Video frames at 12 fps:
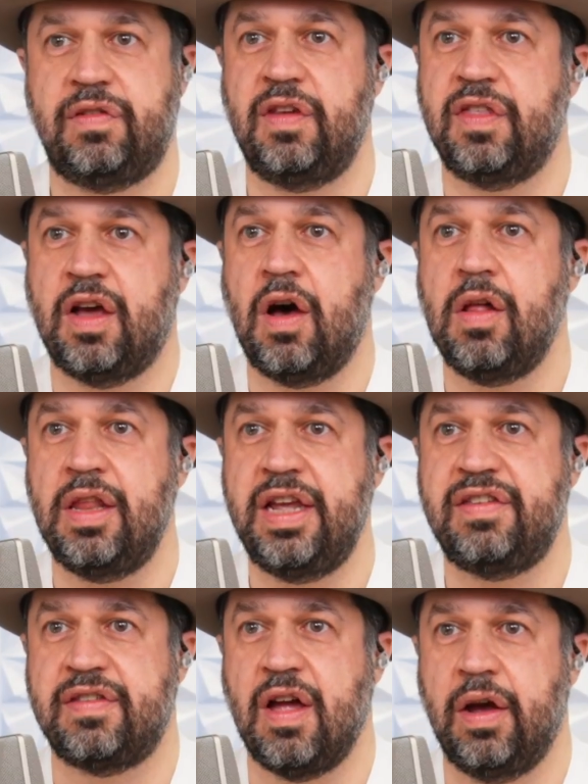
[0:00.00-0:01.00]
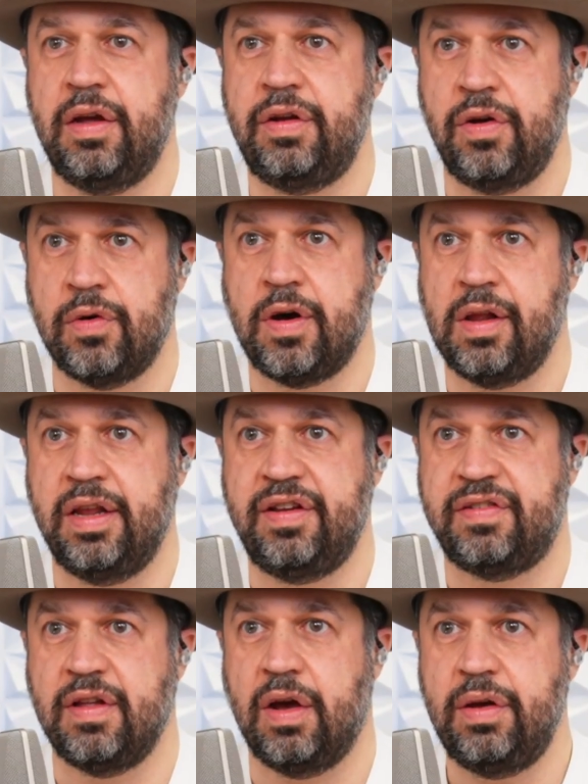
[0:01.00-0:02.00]
the colleagues know, your
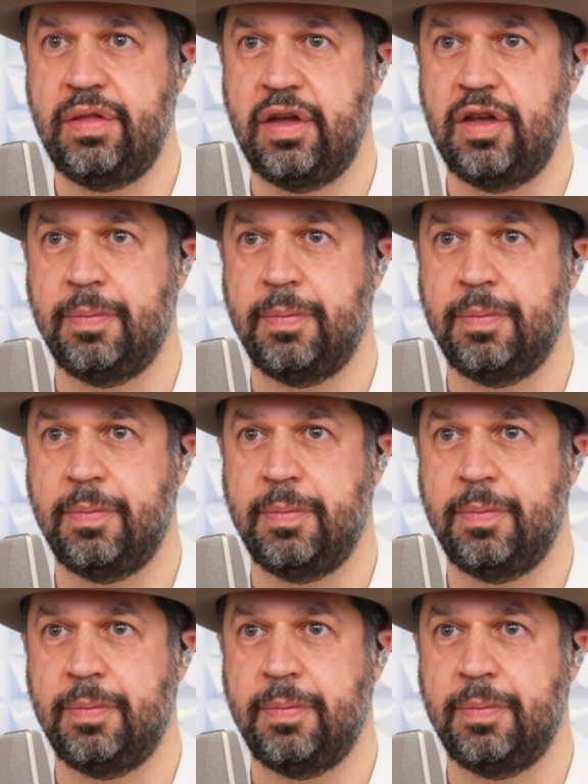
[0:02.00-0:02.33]
colleagues know that you